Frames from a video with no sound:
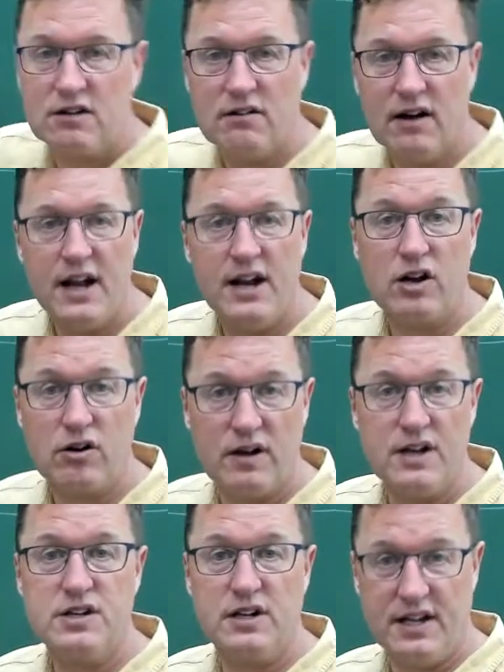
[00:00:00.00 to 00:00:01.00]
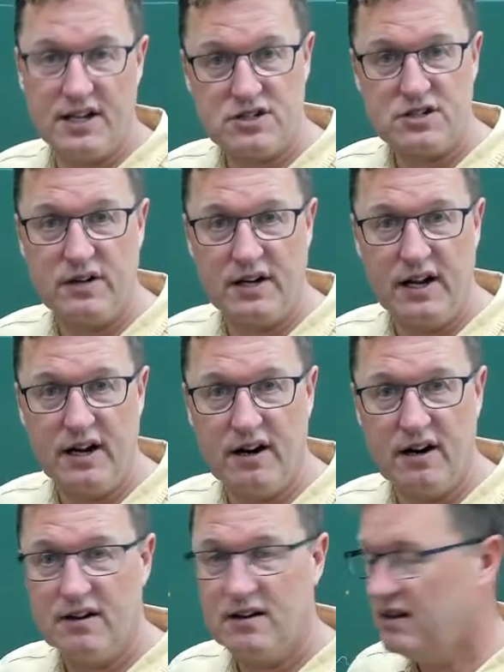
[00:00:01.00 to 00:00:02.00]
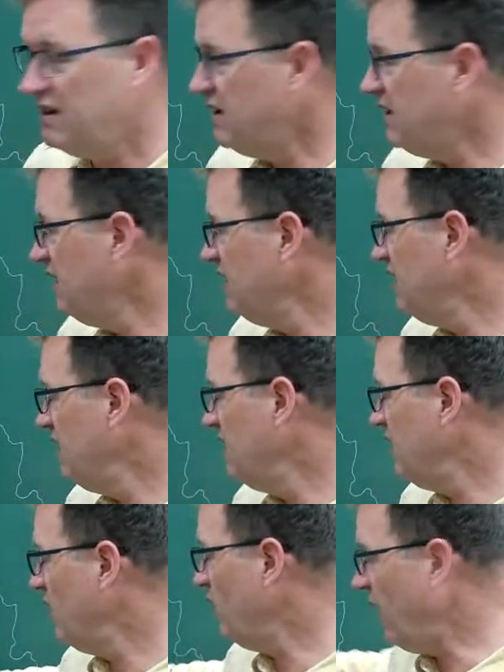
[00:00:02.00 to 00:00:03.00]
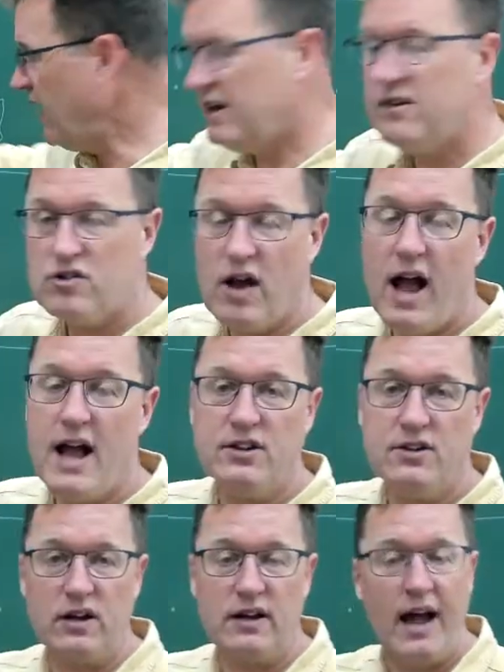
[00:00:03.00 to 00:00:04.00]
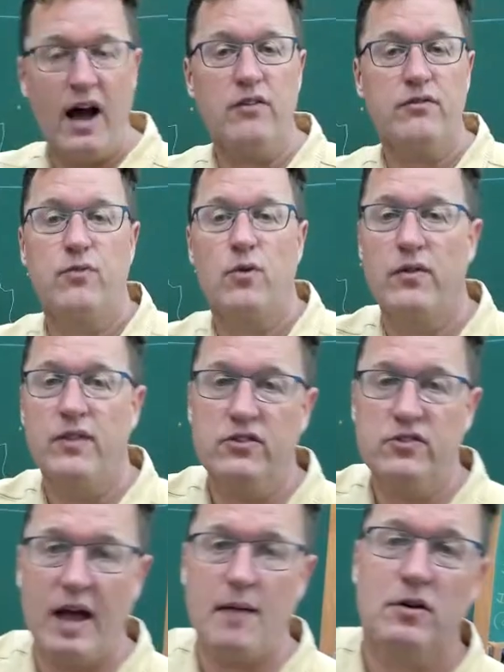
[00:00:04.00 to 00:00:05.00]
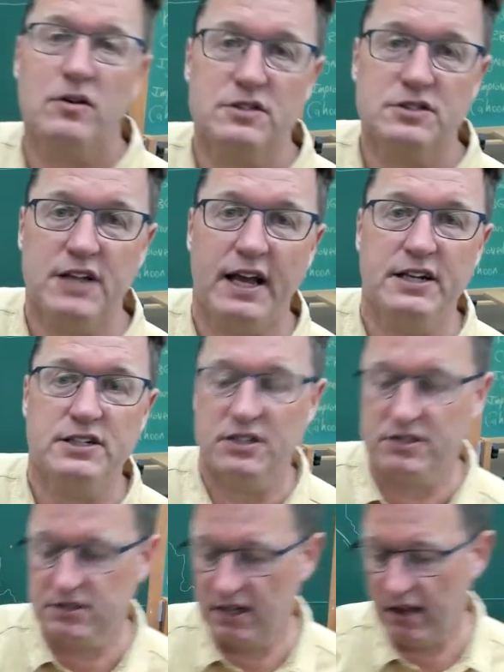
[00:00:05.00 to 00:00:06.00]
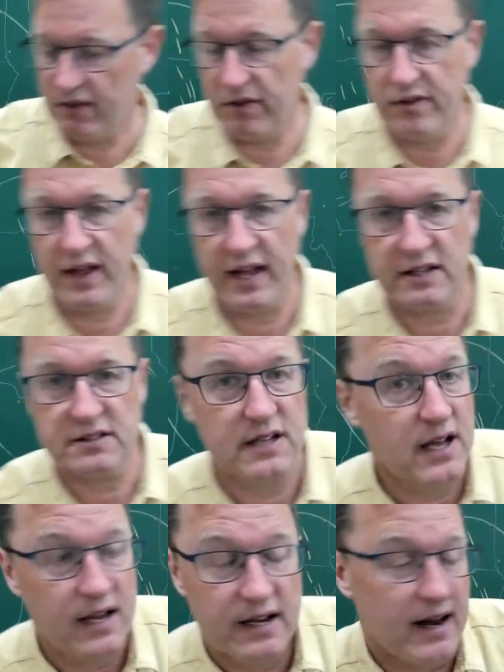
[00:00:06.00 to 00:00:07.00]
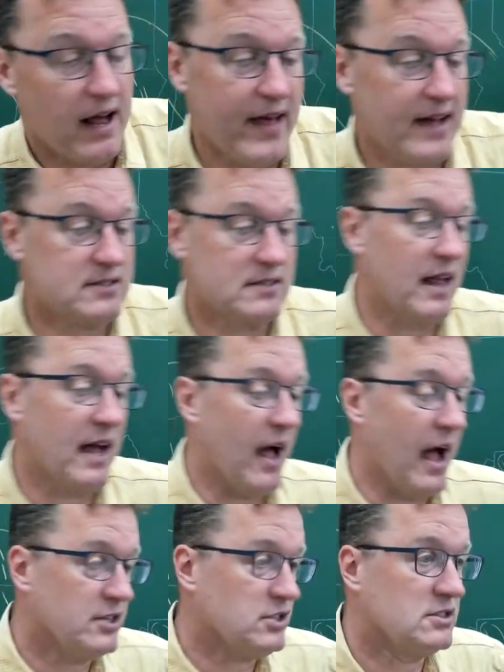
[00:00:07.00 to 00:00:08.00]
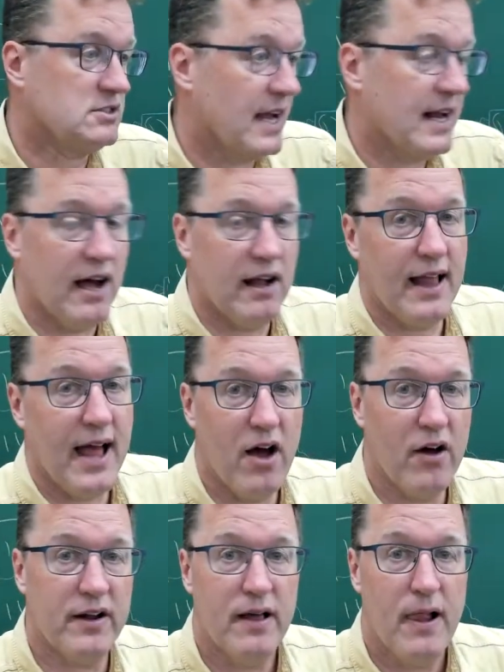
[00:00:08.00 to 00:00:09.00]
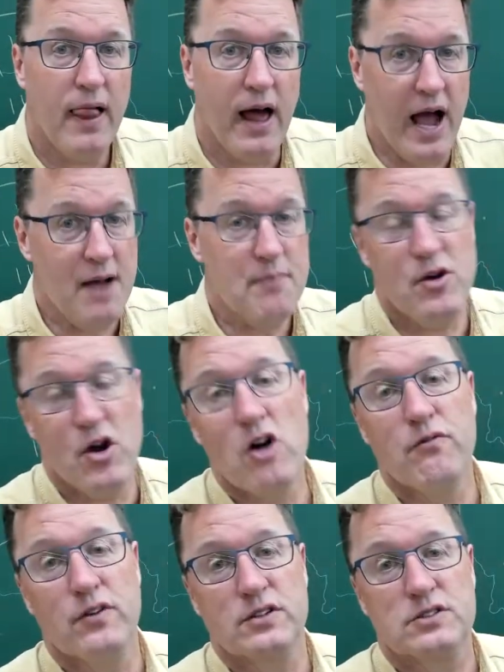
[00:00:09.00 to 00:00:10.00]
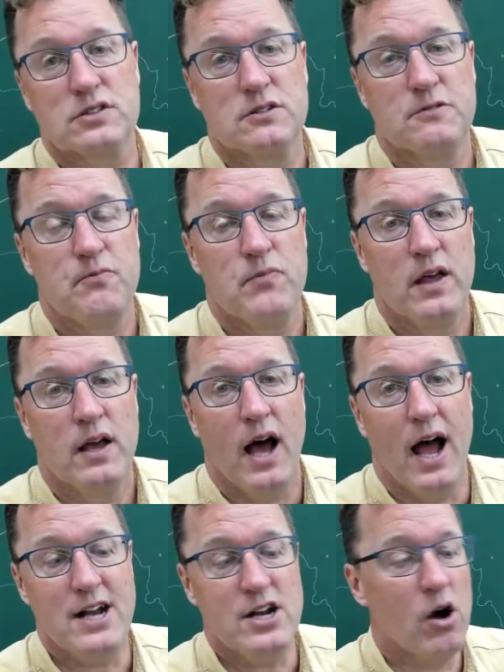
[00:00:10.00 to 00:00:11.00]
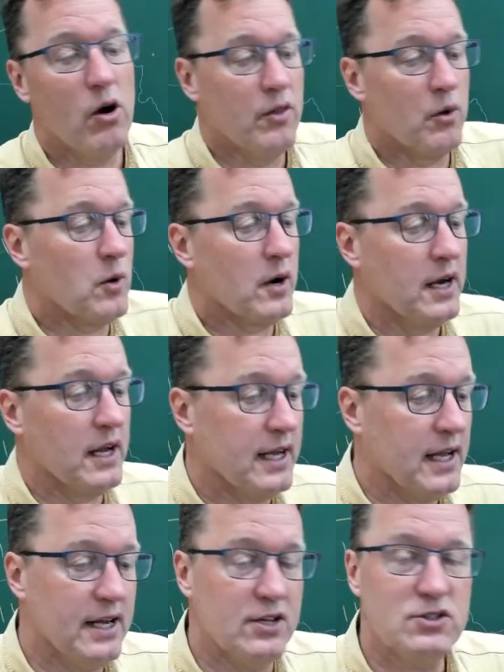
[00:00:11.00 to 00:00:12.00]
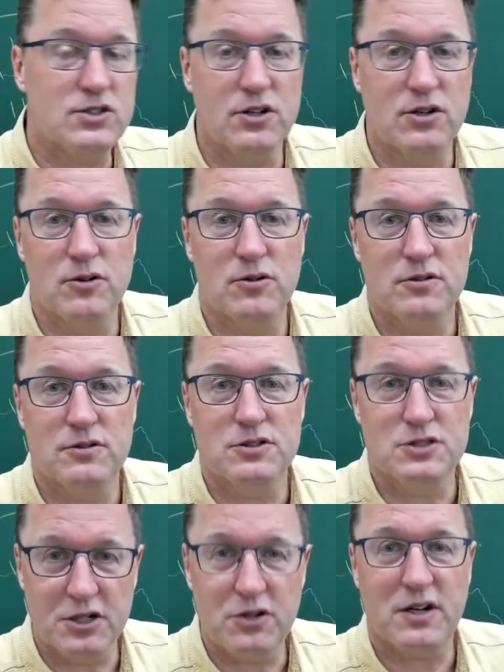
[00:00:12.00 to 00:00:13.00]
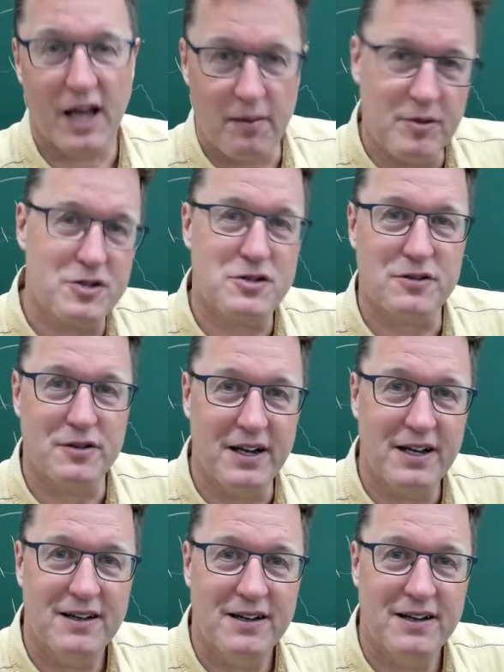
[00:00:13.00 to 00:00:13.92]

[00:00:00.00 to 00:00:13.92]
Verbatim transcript: terrane accretion history here when trying to account for these chemical changes and other things. Now, that's, uh, I should say it out loud. I'm nervous. I know that we're going to get into geochemistry